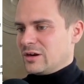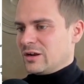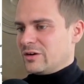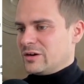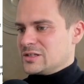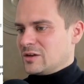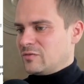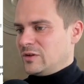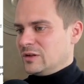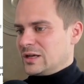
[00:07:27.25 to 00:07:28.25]
alerts that
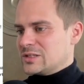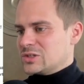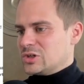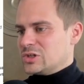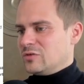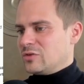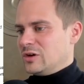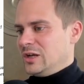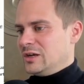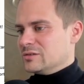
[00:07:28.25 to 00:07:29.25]
feel like searching for
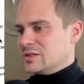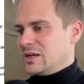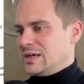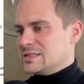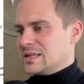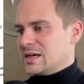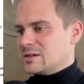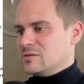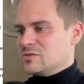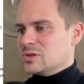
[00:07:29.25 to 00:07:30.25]
needles in
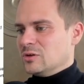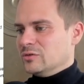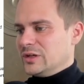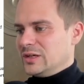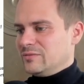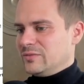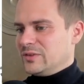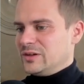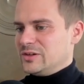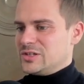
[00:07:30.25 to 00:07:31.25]
haystacks, we've solved it.
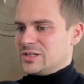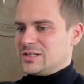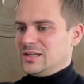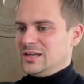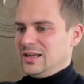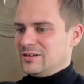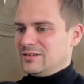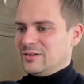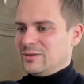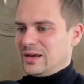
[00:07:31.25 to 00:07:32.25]
Here's just a needle,
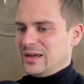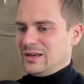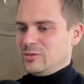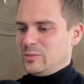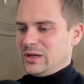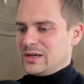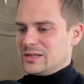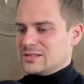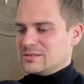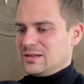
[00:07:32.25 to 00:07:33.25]
no hay, no BS.